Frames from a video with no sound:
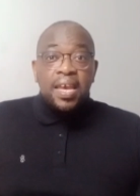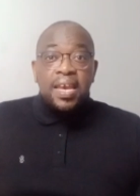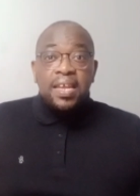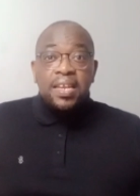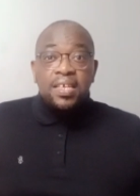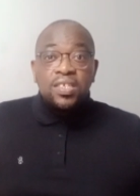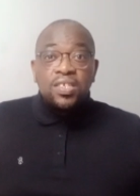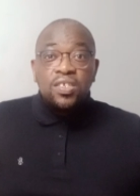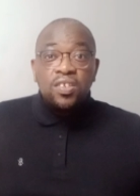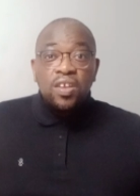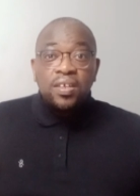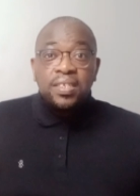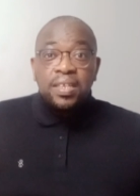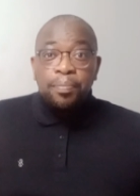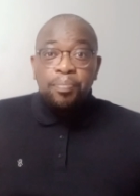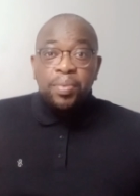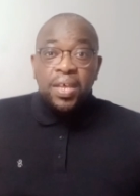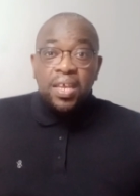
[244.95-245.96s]
It is
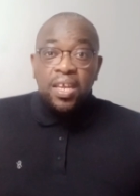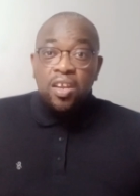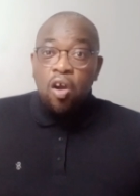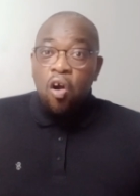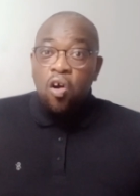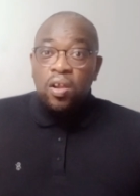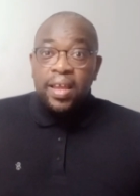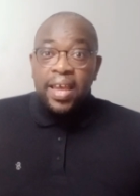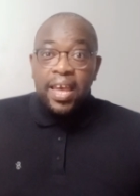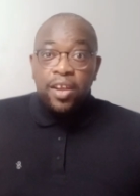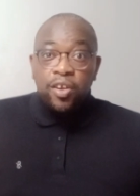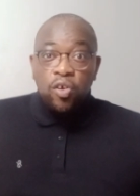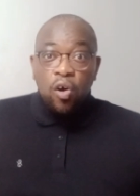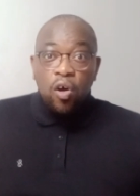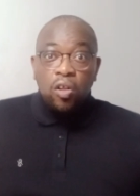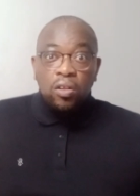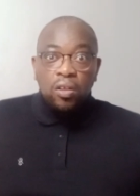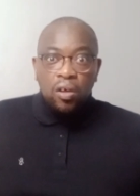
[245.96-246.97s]
not a begin all end
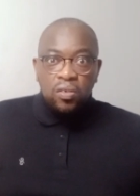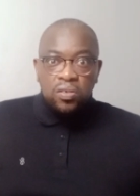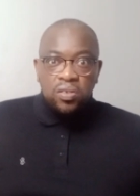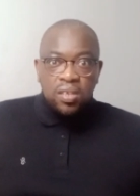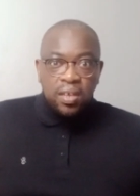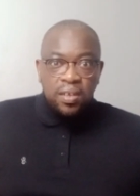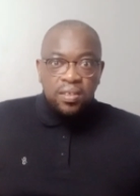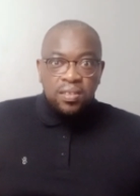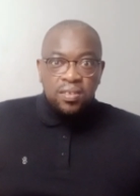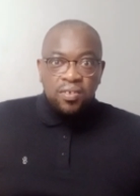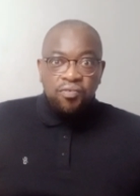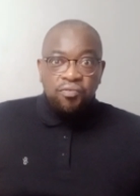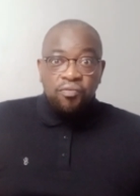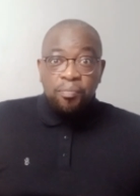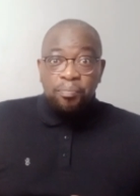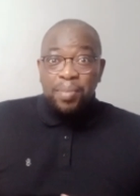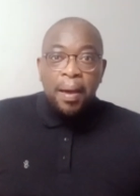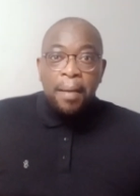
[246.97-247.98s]
all
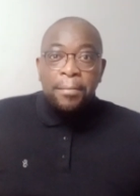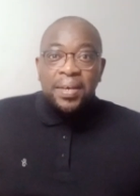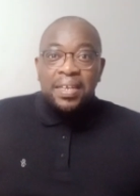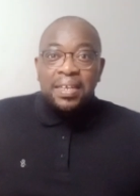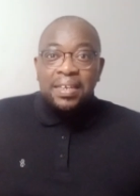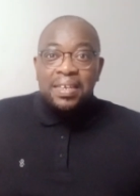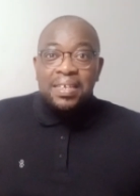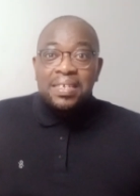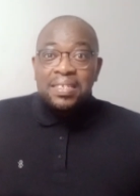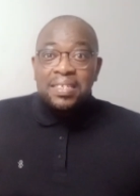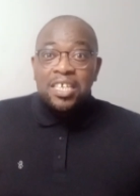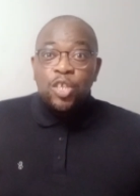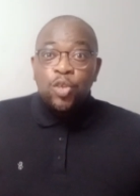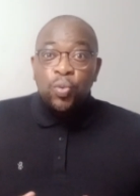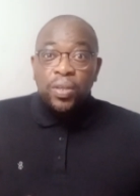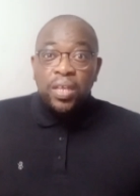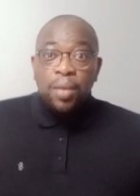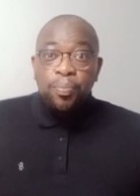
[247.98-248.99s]
alternative, but at least
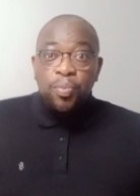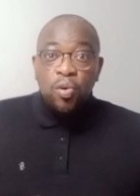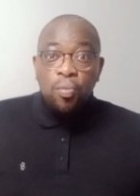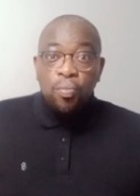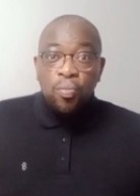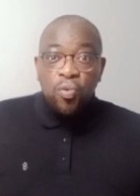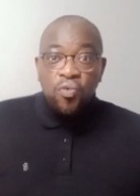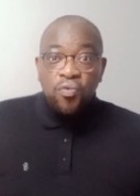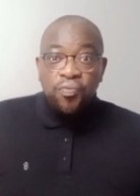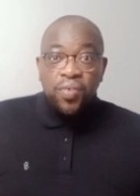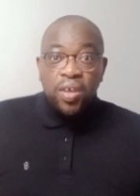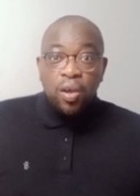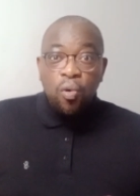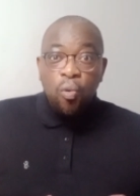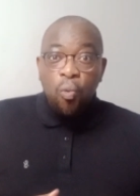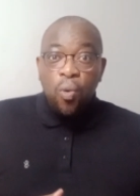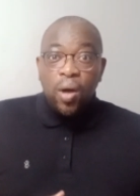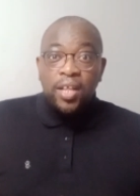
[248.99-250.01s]
it will keep you
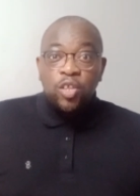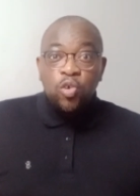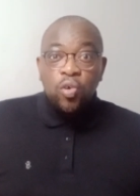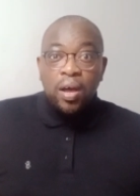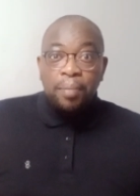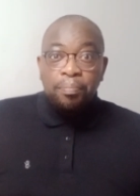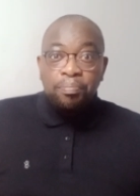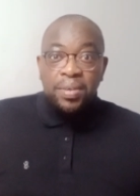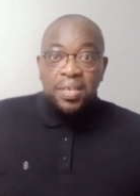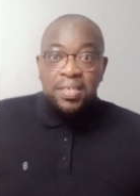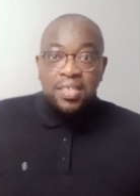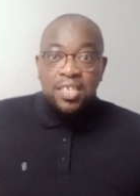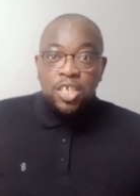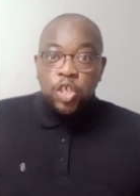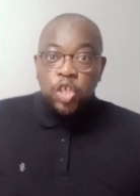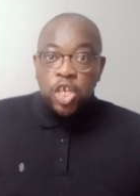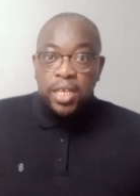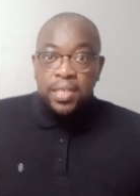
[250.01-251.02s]
moving while you are
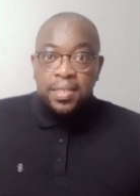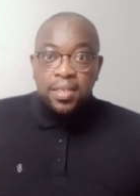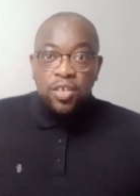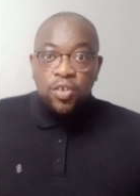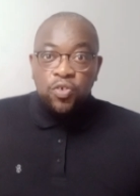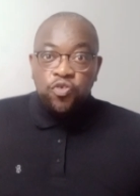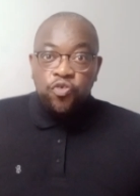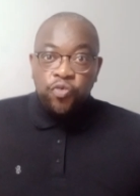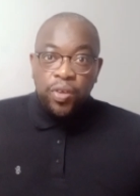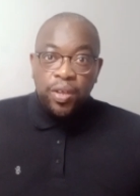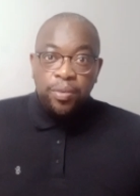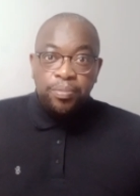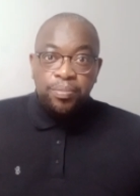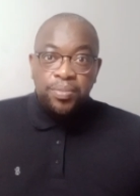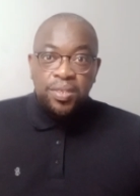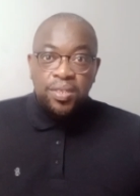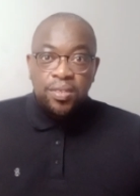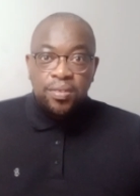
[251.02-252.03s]
busy chasing your
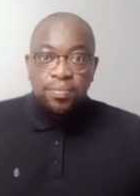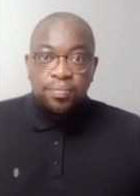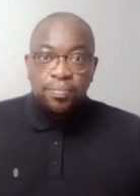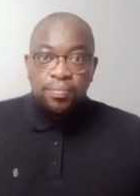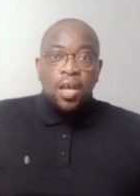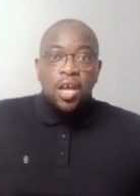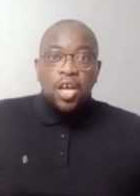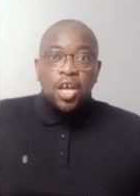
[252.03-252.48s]
dreams.